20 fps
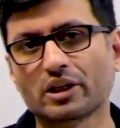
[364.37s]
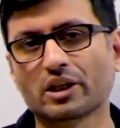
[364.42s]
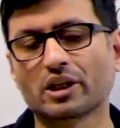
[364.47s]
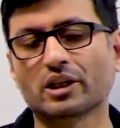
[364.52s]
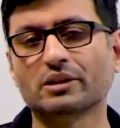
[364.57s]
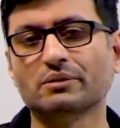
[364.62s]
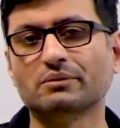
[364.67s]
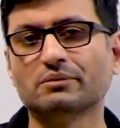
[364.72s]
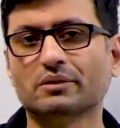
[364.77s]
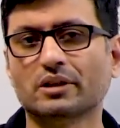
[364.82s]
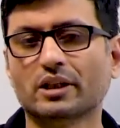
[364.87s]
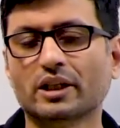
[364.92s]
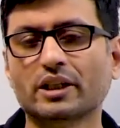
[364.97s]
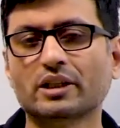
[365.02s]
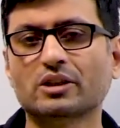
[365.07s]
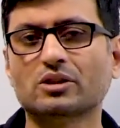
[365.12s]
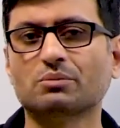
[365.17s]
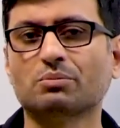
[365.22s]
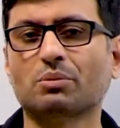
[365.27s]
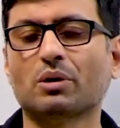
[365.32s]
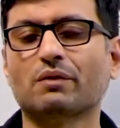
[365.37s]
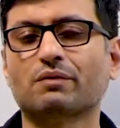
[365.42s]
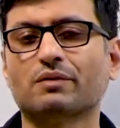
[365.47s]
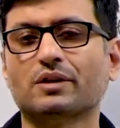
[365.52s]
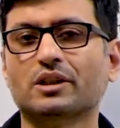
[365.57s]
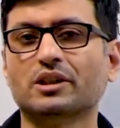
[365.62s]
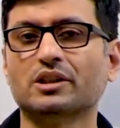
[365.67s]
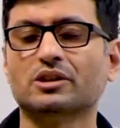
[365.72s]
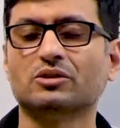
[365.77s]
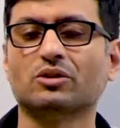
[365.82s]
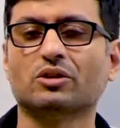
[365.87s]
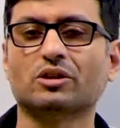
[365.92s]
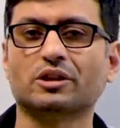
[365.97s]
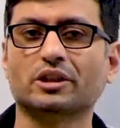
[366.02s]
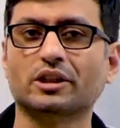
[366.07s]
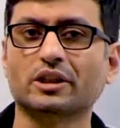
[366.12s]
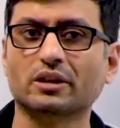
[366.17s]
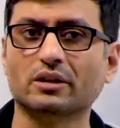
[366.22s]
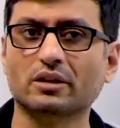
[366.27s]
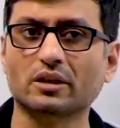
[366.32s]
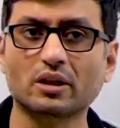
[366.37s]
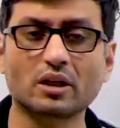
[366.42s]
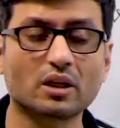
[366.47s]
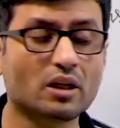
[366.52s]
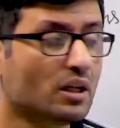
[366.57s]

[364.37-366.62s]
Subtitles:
time, right? So pop front is not there.